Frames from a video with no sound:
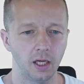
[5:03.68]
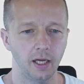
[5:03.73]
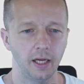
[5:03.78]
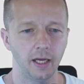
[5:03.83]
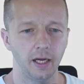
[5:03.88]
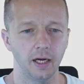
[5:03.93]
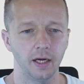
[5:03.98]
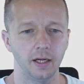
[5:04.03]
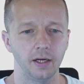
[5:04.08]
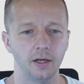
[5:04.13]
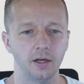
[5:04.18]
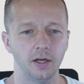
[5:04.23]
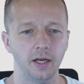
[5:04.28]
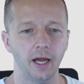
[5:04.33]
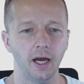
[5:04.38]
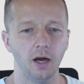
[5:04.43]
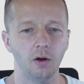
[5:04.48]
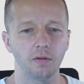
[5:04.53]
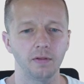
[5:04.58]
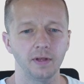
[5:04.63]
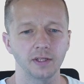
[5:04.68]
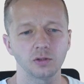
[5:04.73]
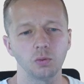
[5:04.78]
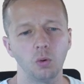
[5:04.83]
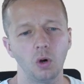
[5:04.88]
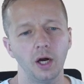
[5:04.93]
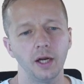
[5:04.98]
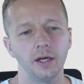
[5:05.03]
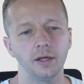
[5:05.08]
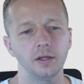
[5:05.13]
And now this
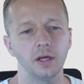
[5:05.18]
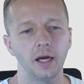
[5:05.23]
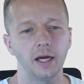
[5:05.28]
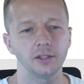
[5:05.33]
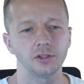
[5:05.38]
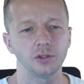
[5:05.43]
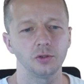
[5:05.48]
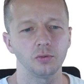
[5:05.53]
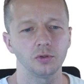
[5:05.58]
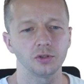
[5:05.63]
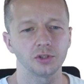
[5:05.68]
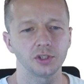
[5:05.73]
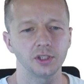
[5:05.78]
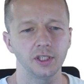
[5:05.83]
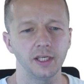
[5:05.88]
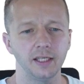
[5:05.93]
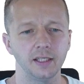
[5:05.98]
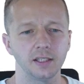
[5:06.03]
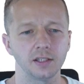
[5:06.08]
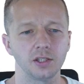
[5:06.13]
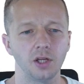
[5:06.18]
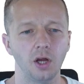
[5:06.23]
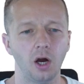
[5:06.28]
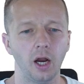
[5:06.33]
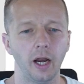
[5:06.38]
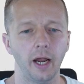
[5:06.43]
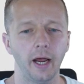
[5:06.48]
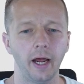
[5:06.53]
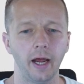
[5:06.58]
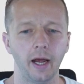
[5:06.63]
one, as you will see, does
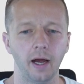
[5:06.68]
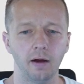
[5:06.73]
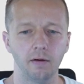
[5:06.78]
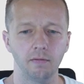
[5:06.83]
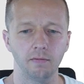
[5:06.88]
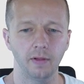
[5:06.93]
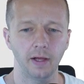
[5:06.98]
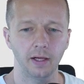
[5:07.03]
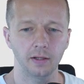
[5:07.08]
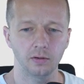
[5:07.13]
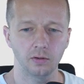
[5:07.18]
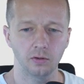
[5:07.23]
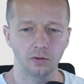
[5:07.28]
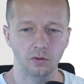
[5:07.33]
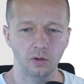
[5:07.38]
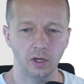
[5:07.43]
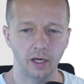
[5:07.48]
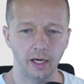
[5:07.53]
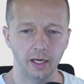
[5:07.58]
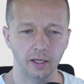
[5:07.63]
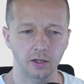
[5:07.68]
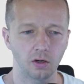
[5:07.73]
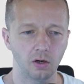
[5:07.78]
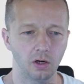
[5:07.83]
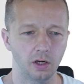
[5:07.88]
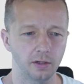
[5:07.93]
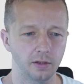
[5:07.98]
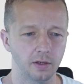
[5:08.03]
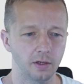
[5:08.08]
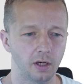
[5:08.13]
not have that little
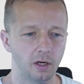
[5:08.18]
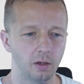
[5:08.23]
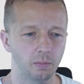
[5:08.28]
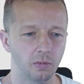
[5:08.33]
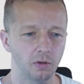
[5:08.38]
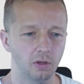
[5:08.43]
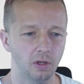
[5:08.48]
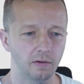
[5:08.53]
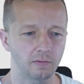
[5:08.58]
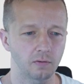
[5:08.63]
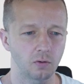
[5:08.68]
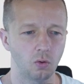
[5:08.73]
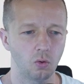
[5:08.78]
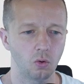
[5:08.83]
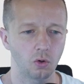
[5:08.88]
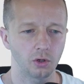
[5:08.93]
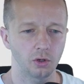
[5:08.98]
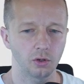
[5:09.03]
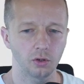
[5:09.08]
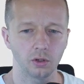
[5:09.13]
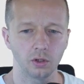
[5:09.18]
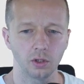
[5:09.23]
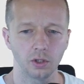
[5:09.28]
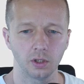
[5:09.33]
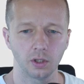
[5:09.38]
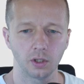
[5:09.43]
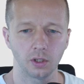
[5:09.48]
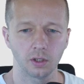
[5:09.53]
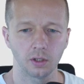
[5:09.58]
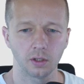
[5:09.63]
icon in the upper left corner.
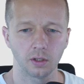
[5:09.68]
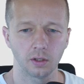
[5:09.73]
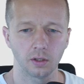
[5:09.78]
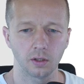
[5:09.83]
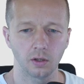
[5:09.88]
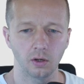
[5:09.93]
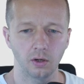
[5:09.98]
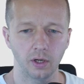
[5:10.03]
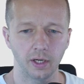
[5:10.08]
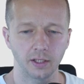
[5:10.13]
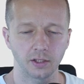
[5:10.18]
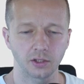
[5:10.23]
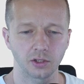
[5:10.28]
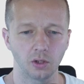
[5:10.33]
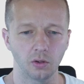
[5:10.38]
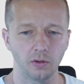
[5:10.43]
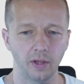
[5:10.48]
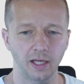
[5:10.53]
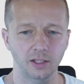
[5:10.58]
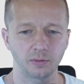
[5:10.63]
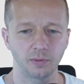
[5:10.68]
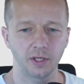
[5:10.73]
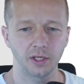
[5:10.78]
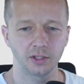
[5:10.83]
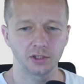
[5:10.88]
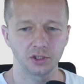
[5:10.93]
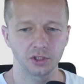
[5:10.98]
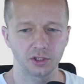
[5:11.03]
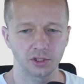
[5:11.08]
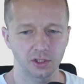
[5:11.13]
All right, so that's
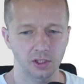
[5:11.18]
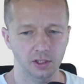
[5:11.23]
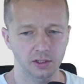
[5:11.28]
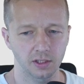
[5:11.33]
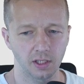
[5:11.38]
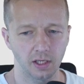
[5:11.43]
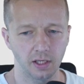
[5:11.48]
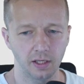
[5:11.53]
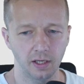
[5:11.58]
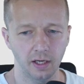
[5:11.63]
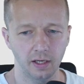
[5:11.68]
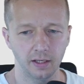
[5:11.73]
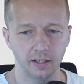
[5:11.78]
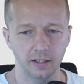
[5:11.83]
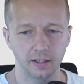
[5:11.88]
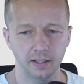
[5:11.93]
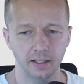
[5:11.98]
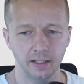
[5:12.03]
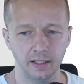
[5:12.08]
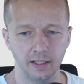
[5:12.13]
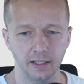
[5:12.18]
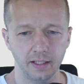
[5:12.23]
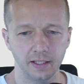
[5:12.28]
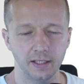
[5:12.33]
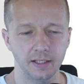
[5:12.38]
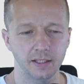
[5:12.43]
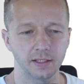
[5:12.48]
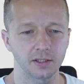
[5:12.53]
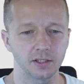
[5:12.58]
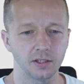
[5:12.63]
because it's just a, a, an, an,
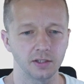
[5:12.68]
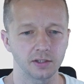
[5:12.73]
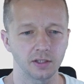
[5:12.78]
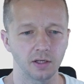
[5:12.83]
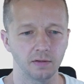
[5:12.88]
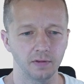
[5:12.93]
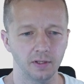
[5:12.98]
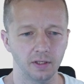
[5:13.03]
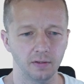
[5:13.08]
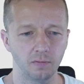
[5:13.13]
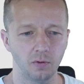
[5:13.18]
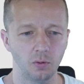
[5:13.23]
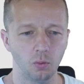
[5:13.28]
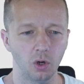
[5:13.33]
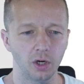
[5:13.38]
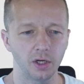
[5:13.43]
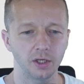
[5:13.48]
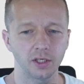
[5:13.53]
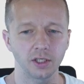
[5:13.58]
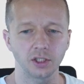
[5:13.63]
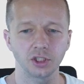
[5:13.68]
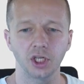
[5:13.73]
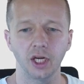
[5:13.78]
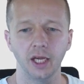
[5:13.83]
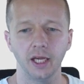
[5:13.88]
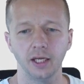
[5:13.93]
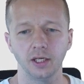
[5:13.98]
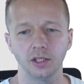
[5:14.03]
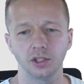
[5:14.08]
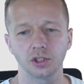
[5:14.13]
instance of it. If we wanted to
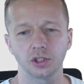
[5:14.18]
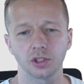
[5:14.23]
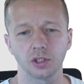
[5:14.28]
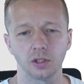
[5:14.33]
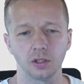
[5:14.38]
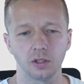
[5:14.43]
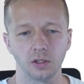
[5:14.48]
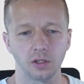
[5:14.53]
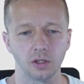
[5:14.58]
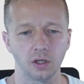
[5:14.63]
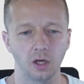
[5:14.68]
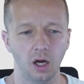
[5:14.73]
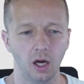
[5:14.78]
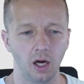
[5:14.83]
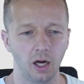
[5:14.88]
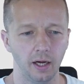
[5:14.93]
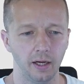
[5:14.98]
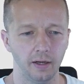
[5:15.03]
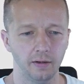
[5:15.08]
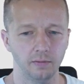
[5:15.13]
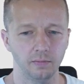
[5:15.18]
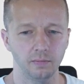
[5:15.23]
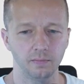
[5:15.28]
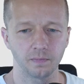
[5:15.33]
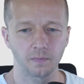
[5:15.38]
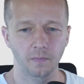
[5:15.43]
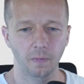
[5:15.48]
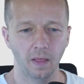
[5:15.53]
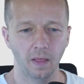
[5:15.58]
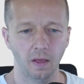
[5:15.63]
change uh,
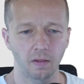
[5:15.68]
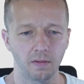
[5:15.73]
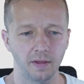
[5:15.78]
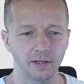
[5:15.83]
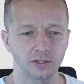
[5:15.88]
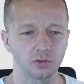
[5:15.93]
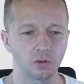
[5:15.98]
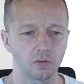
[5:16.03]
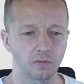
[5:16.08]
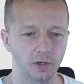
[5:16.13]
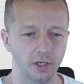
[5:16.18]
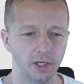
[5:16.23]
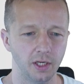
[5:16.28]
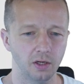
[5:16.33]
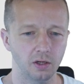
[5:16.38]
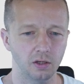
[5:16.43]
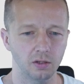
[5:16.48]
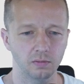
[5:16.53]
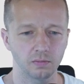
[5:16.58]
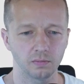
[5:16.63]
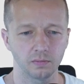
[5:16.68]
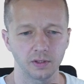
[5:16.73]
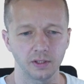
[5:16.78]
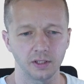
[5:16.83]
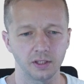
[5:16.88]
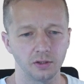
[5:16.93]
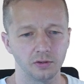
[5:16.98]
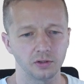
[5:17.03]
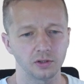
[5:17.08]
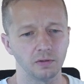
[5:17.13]
this over here,
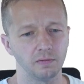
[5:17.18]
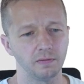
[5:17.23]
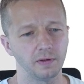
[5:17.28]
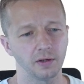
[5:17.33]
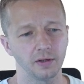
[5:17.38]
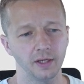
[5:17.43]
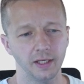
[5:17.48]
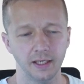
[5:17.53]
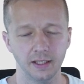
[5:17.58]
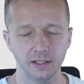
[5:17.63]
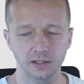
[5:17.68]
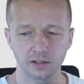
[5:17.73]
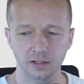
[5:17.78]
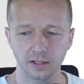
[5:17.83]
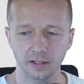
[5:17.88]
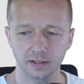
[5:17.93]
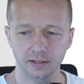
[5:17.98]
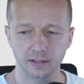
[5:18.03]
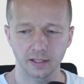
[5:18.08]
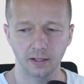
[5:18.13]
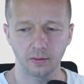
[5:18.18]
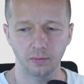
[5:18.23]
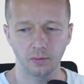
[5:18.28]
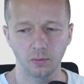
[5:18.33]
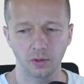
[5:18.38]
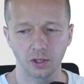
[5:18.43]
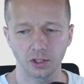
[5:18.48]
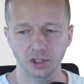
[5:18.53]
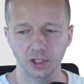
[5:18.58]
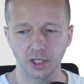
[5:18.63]
do so very easily. Let's say we
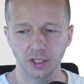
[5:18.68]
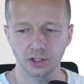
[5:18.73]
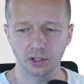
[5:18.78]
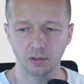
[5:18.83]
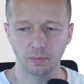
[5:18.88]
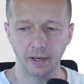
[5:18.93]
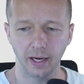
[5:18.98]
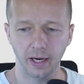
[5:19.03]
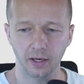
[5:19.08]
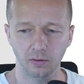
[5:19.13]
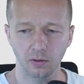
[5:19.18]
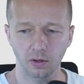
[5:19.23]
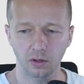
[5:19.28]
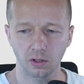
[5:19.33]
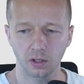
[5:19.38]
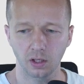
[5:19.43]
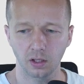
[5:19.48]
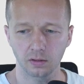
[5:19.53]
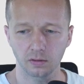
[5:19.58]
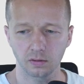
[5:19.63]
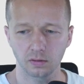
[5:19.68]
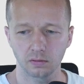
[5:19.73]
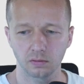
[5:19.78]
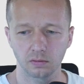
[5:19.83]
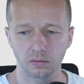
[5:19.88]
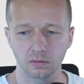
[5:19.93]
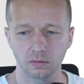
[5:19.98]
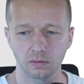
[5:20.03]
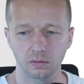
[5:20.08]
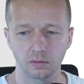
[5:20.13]
want to change the background color.
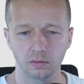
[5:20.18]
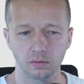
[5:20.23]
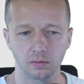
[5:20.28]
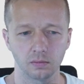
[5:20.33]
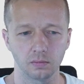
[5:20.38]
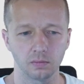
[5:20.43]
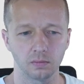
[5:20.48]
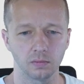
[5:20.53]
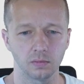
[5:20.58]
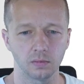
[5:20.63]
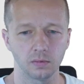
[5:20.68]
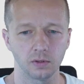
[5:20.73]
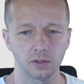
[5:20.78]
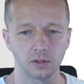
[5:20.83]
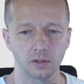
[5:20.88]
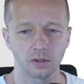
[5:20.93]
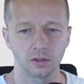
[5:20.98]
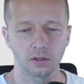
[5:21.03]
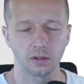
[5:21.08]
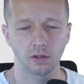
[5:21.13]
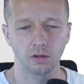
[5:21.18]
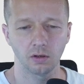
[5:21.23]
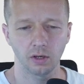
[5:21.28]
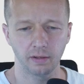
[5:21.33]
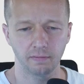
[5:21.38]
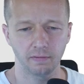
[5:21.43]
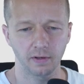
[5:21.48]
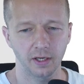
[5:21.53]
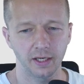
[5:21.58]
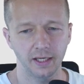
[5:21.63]
All
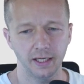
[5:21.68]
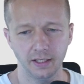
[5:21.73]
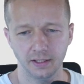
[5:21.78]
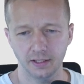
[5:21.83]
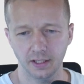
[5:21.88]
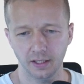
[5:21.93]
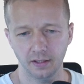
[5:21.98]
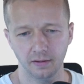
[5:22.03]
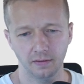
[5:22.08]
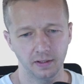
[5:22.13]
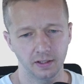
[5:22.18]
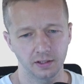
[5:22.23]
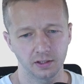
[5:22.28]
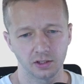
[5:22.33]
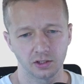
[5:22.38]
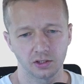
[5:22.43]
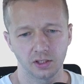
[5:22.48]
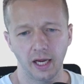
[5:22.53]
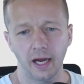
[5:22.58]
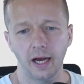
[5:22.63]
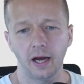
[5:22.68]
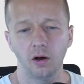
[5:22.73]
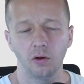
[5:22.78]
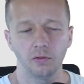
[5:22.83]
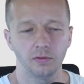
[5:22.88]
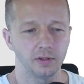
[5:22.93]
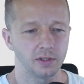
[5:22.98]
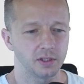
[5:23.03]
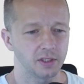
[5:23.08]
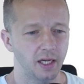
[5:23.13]
right, very easy. This is
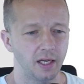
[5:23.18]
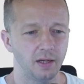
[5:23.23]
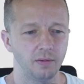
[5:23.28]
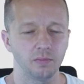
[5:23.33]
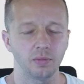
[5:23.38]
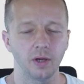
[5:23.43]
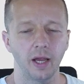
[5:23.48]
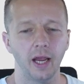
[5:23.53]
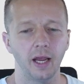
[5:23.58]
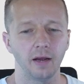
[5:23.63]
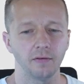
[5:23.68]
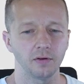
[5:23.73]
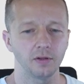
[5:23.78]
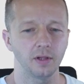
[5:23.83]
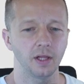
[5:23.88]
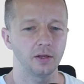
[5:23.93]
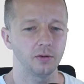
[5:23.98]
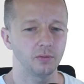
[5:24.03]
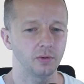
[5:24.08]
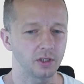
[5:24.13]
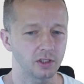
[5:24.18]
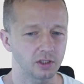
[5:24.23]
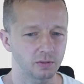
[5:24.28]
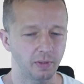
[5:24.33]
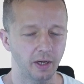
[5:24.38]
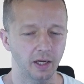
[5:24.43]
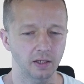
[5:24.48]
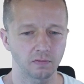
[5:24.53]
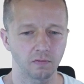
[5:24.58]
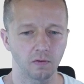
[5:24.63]
how the same behavior that you would
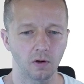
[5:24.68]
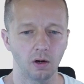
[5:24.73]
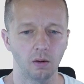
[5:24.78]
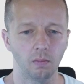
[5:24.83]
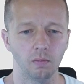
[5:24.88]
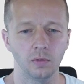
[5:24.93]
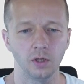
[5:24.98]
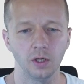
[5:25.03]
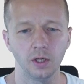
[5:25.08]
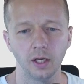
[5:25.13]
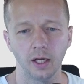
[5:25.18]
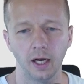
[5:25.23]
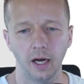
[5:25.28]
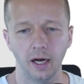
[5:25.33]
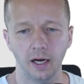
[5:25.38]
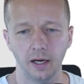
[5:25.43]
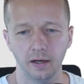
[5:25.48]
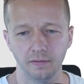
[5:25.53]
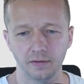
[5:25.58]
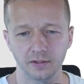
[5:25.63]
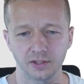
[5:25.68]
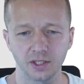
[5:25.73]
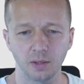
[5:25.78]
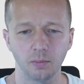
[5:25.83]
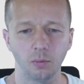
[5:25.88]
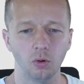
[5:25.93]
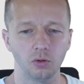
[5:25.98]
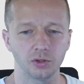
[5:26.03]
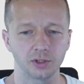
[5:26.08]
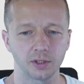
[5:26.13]
expect from uh, the
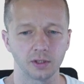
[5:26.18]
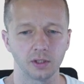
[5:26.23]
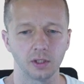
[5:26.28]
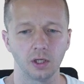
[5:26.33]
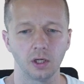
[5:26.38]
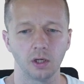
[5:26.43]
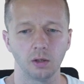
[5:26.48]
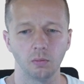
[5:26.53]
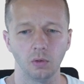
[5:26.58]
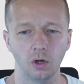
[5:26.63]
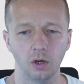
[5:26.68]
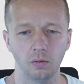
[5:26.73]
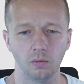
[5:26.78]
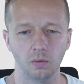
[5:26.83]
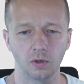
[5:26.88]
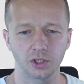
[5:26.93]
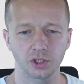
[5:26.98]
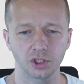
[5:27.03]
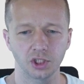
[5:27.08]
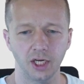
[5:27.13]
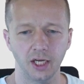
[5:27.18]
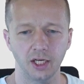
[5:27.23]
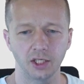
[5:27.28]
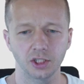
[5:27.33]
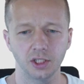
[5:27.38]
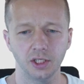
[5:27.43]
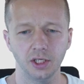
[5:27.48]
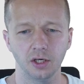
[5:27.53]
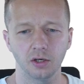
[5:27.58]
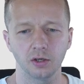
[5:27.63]
symbols. But what's
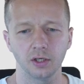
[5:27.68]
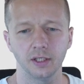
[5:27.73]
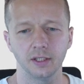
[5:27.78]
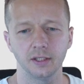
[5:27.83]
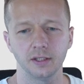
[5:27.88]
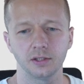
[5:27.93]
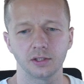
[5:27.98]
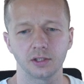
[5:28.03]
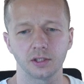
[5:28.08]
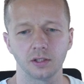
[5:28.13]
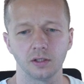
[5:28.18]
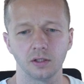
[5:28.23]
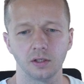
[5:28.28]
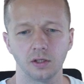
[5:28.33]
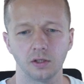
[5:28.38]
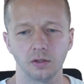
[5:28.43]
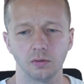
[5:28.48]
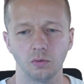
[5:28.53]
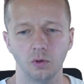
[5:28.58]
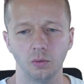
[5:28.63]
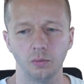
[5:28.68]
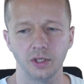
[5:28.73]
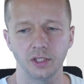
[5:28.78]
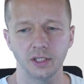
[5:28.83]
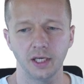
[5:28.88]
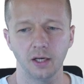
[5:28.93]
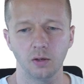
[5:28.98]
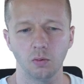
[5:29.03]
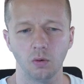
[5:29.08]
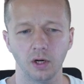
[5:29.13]
changed here is when we
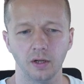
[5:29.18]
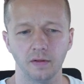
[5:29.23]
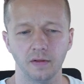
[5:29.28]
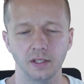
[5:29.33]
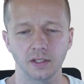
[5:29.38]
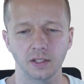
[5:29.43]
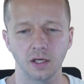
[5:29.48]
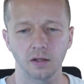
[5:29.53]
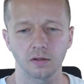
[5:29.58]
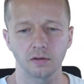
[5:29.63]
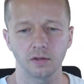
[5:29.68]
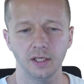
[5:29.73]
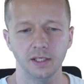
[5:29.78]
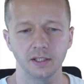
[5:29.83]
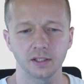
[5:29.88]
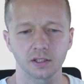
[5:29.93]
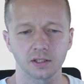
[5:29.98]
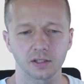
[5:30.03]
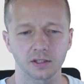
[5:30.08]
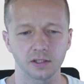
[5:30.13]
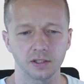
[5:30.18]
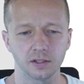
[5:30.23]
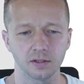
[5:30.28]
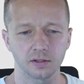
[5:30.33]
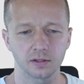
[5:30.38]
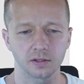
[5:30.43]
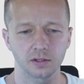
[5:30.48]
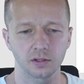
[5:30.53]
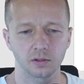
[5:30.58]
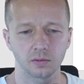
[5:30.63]
take one of these other
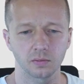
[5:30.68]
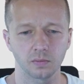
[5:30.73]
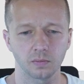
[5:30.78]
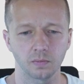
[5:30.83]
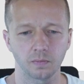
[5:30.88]
instances